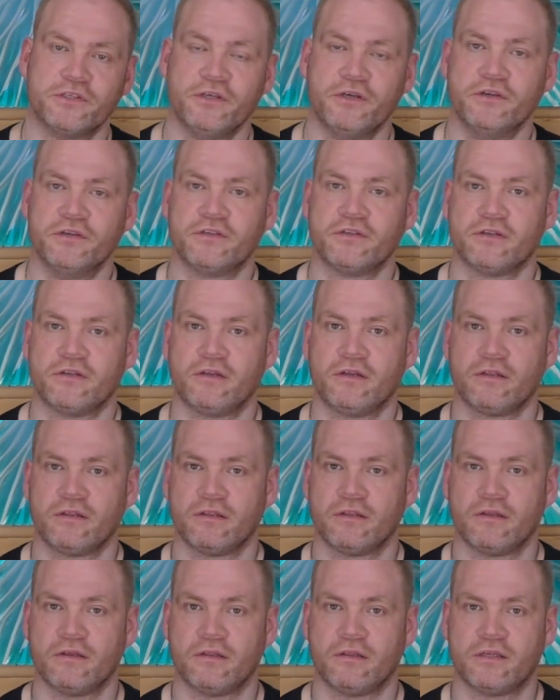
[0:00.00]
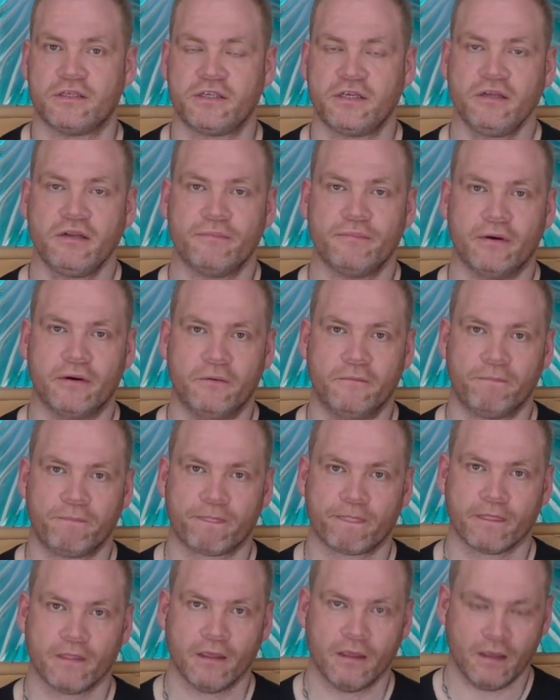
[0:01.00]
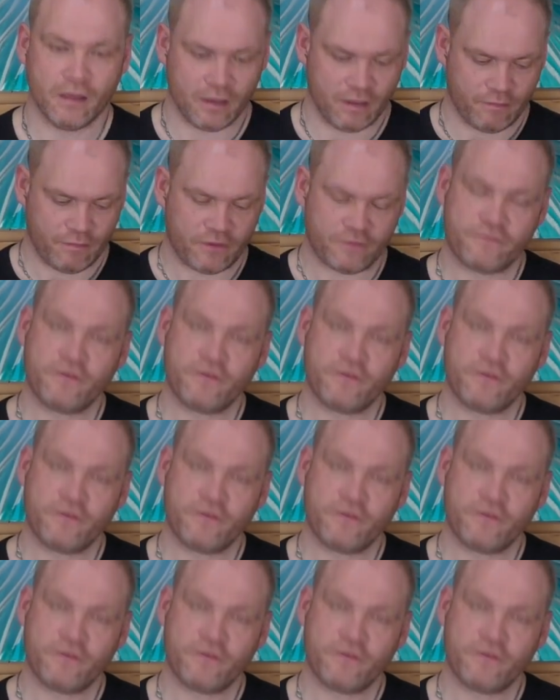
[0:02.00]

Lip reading: using the singing bowl. But